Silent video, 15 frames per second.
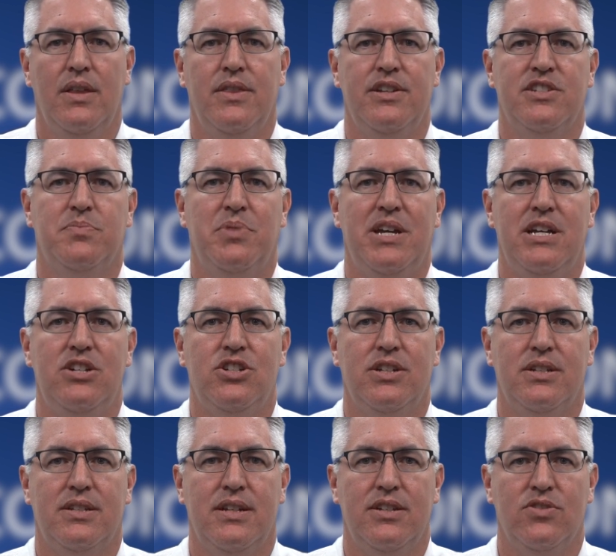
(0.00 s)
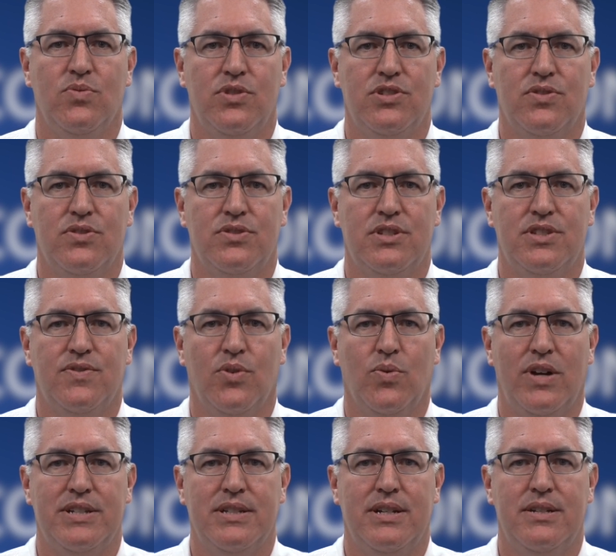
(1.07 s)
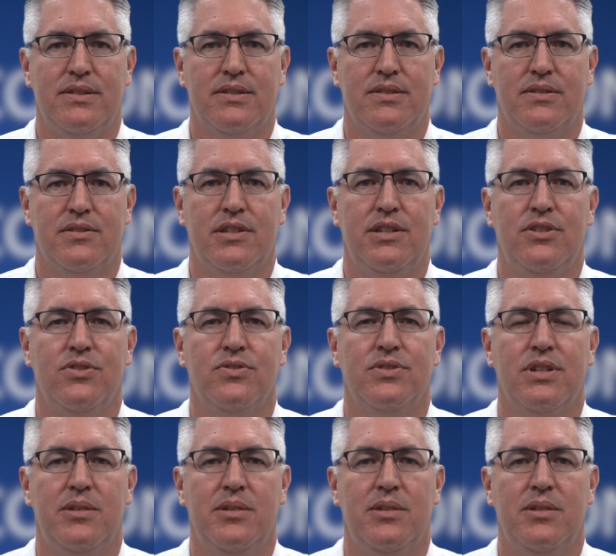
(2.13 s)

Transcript: This page contains resources for residents, seniors,